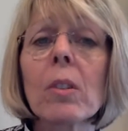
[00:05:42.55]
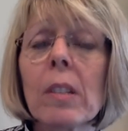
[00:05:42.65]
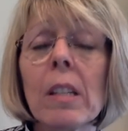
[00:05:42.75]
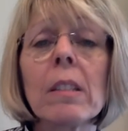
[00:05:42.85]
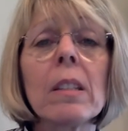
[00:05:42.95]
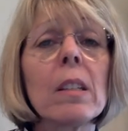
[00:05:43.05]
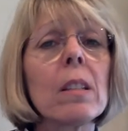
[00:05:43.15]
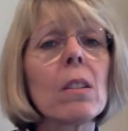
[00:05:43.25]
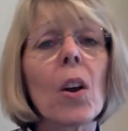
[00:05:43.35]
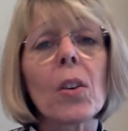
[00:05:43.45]

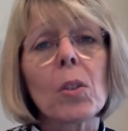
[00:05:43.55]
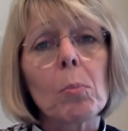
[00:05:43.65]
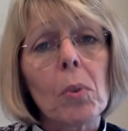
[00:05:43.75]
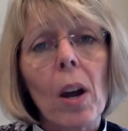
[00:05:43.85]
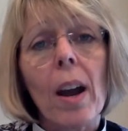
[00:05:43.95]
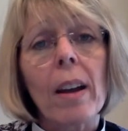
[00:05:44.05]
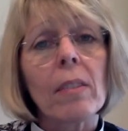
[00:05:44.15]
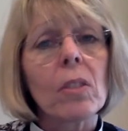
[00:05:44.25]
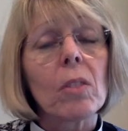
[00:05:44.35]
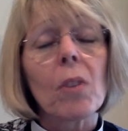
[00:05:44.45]
senses are
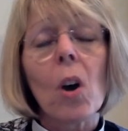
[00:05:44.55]
deprived of